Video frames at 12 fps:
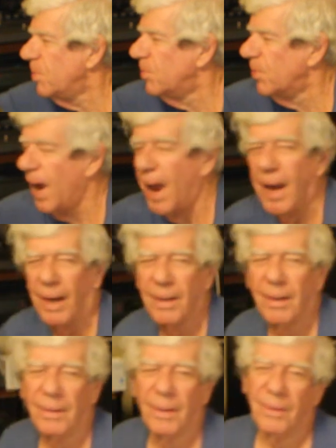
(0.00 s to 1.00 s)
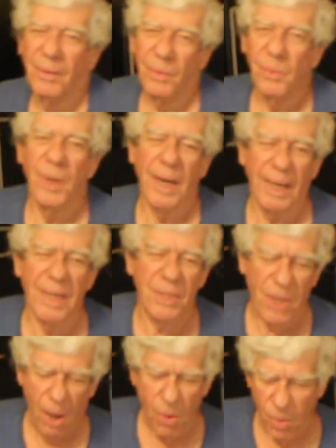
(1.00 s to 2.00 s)
rack? When it gets
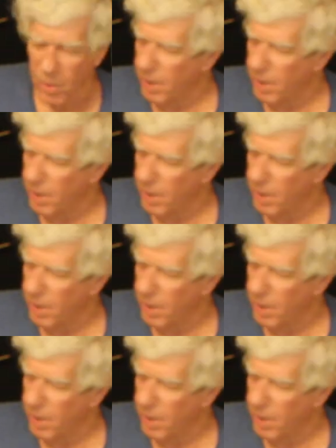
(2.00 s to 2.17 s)
cold